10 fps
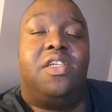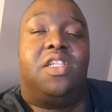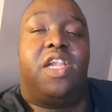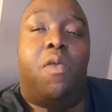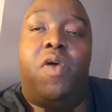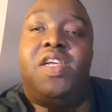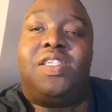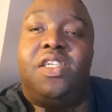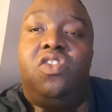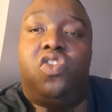that they want to
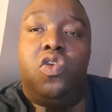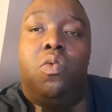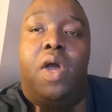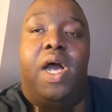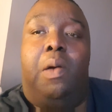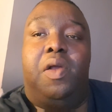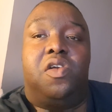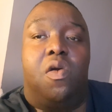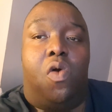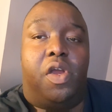see do well and
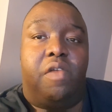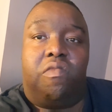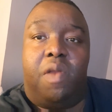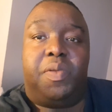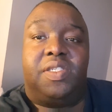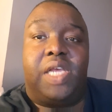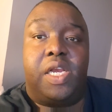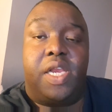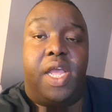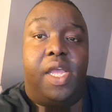go on and
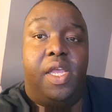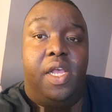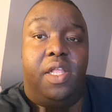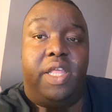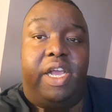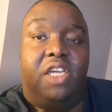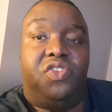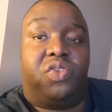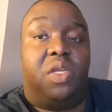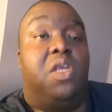represent their
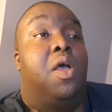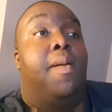country,